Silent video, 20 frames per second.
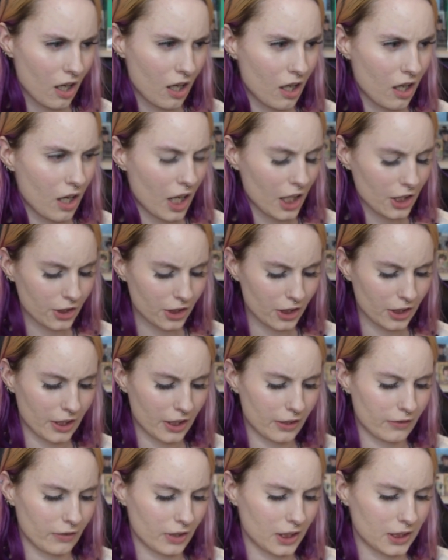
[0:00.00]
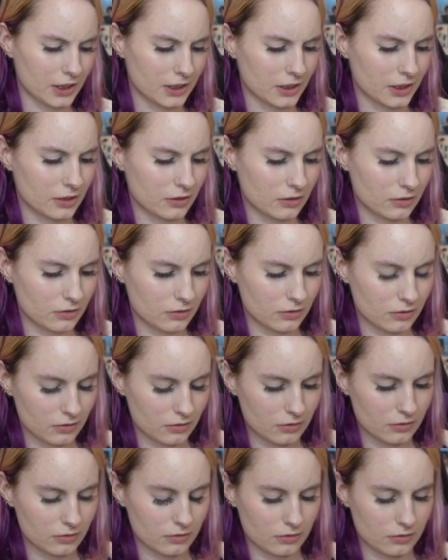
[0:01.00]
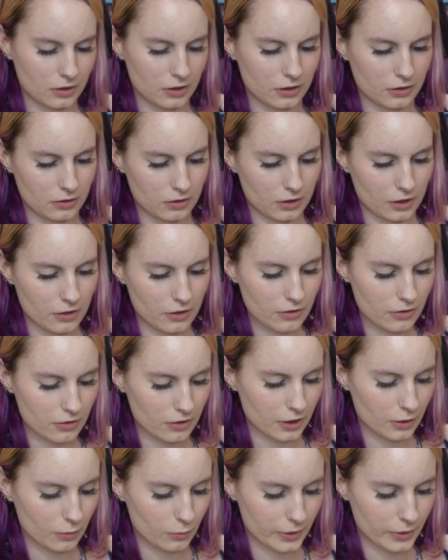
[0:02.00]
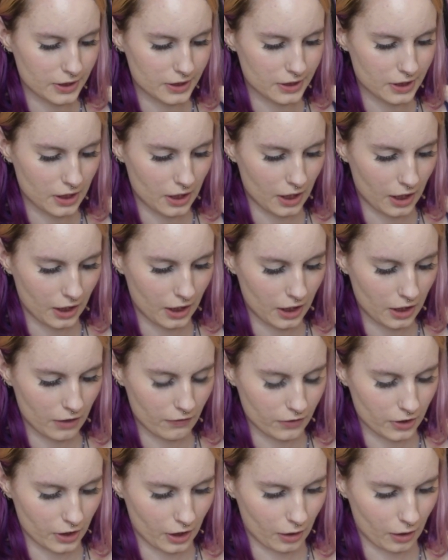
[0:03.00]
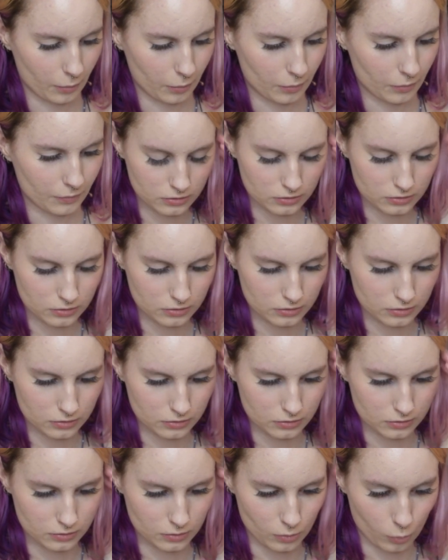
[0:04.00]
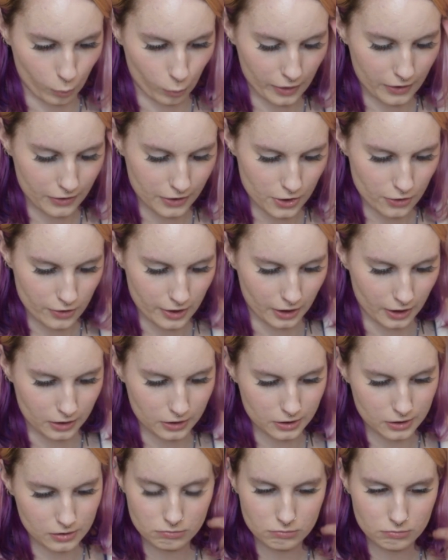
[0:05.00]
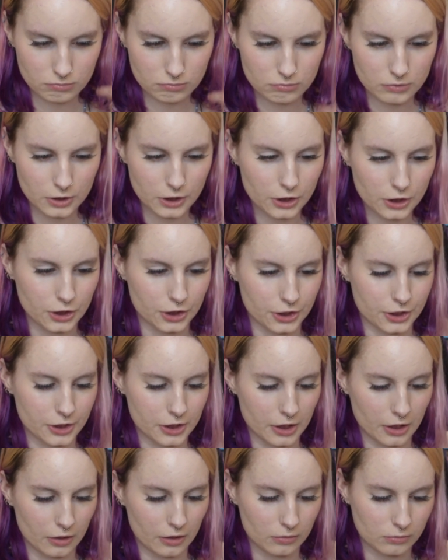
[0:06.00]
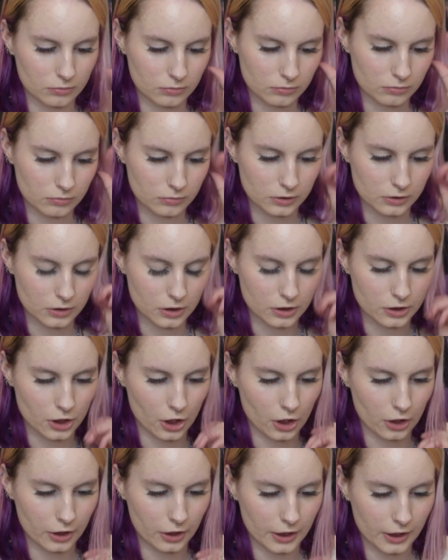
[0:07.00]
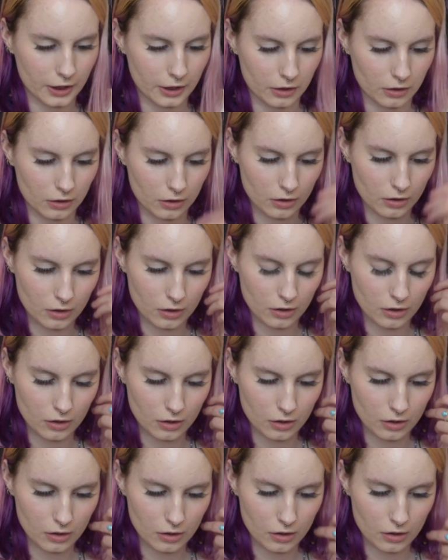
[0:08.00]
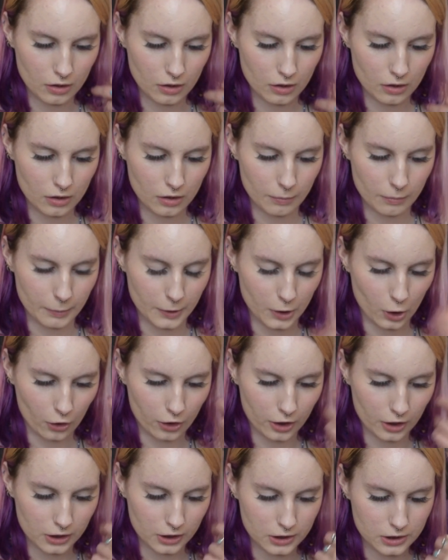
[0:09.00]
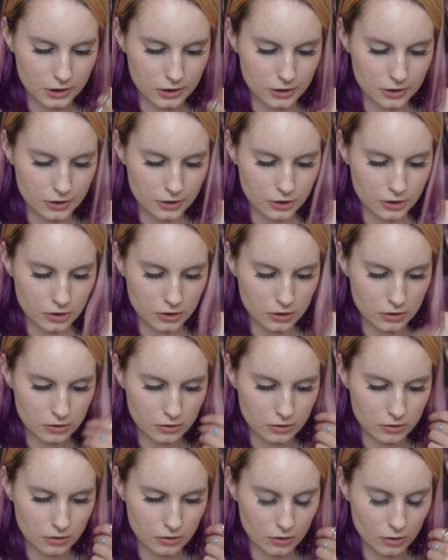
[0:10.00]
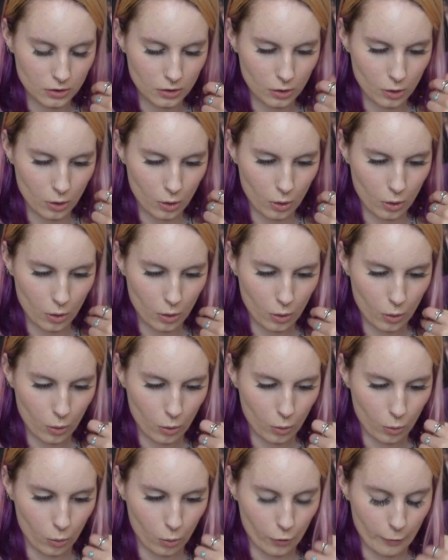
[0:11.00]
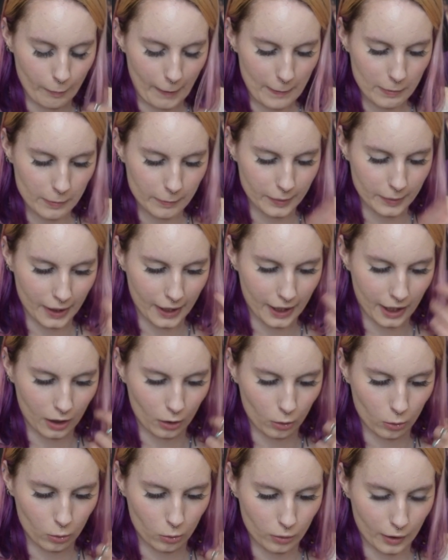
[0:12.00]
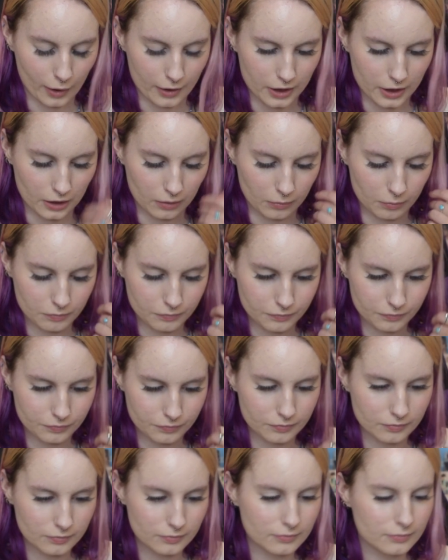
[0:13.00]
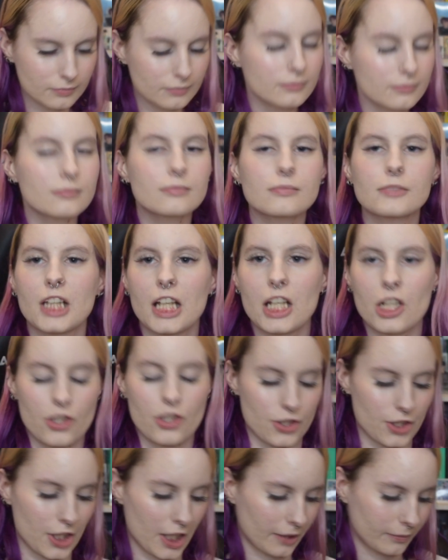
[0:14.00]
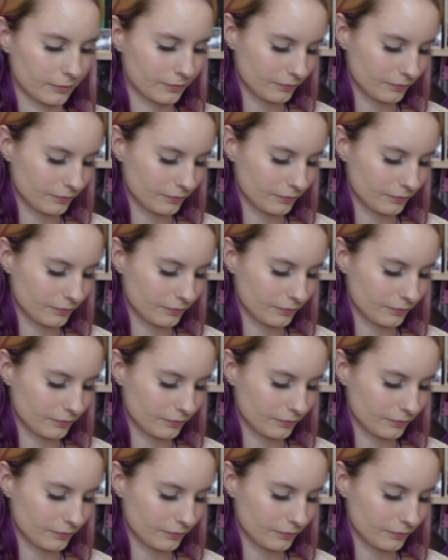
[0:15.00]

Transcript: Actually, now that I realize it, I don't think we see any of them with the drinks. Interesting. It's only binoculars, or the paper plane, or nothing. Interesting.